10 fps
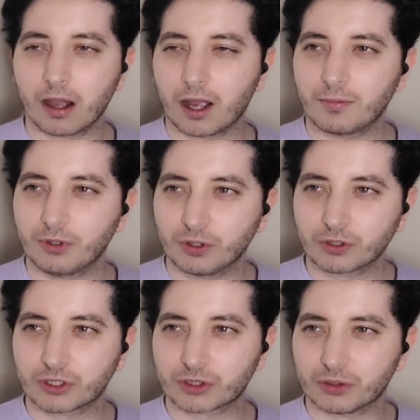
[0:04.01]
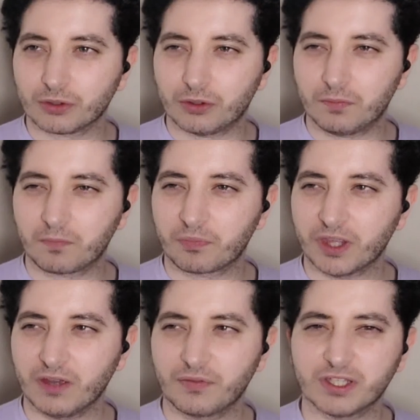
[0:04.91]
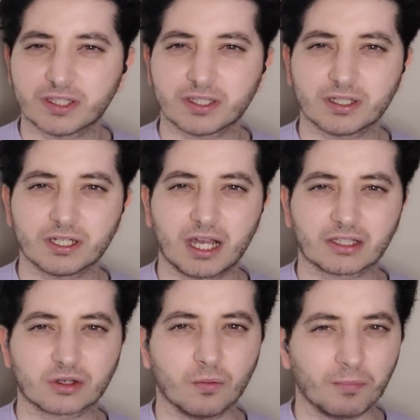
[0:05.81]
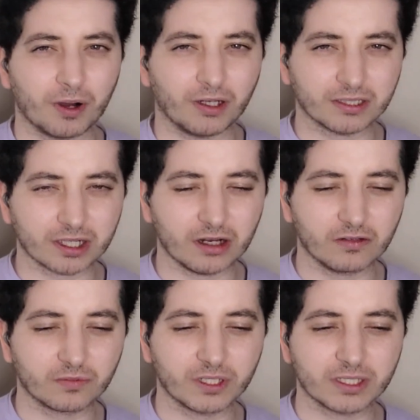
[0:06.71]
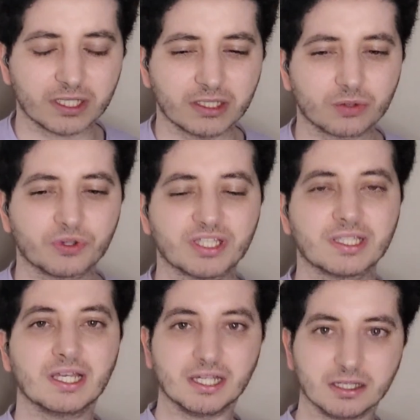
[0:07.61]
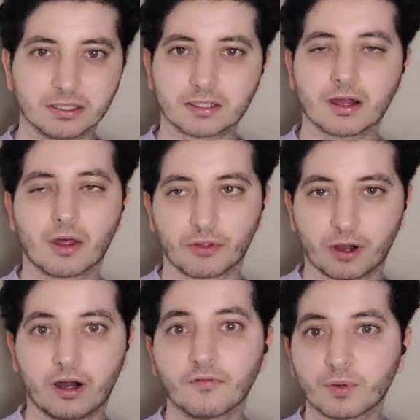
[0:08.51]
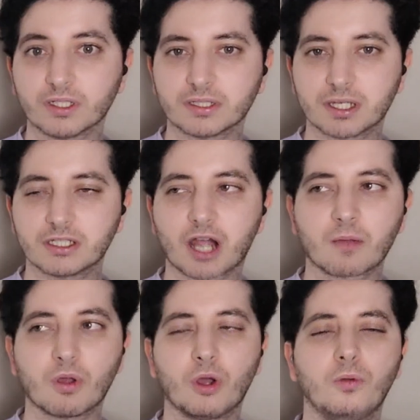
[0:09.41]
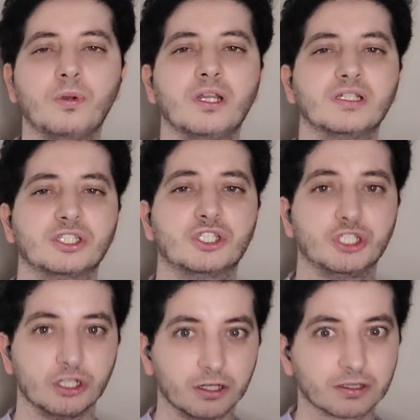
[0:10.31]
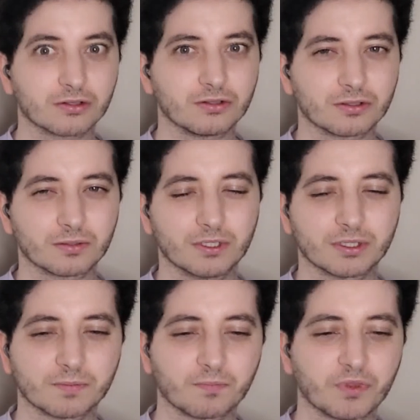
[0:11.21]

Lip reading: I'm not sure if this has gone past the halfway stage or this is the halfway stage. I'm hoping it's just got to it,